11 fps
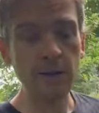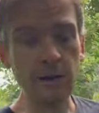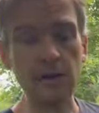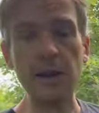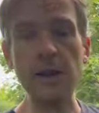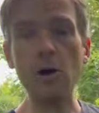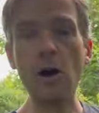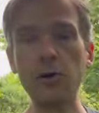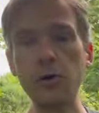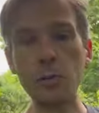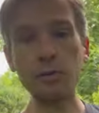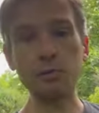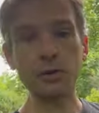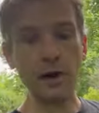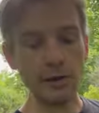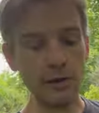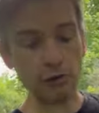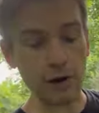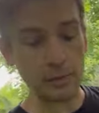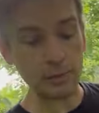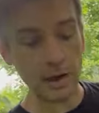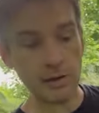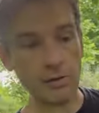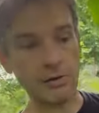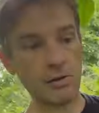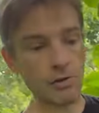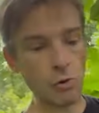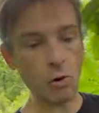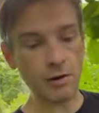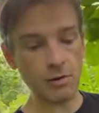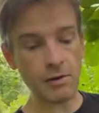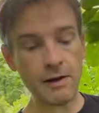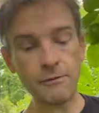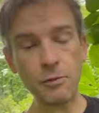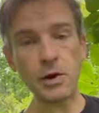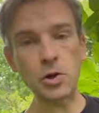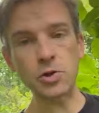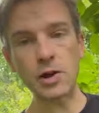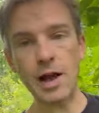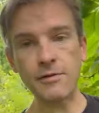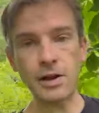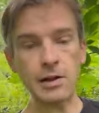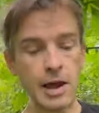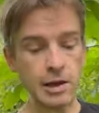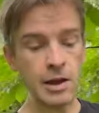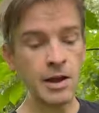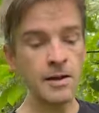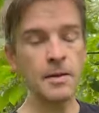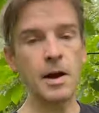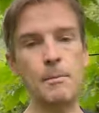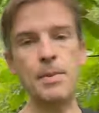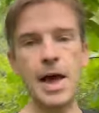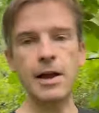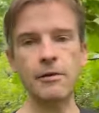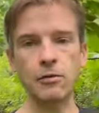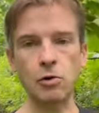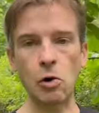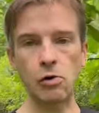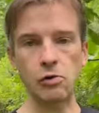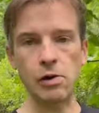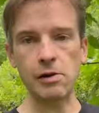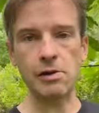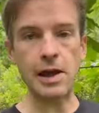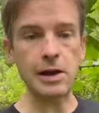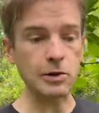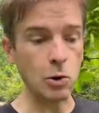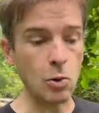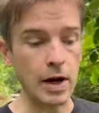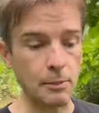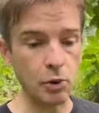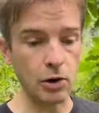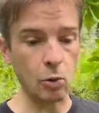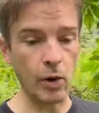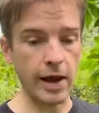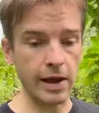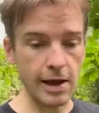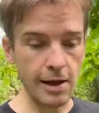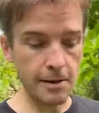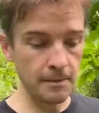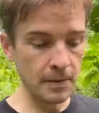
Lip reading: The sink also provides a great place to store stuff when you're driving, like a bag of groceries that you don't want to put away yet.